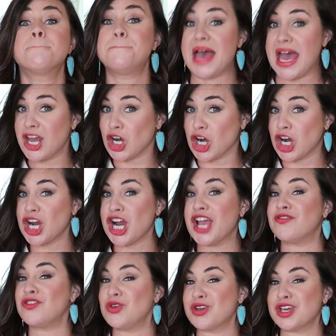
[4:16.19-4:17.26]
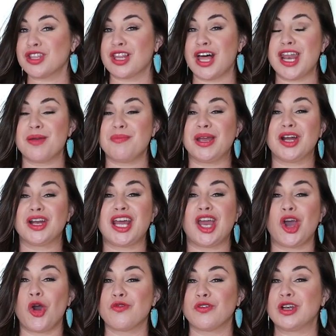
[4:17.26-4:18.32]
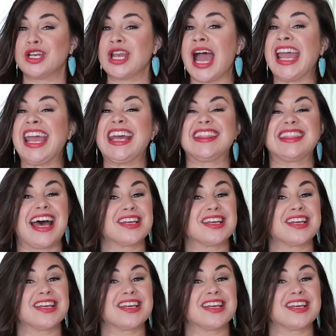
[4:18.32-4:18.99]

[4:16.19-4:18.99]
Better if you can let it marinate overnight.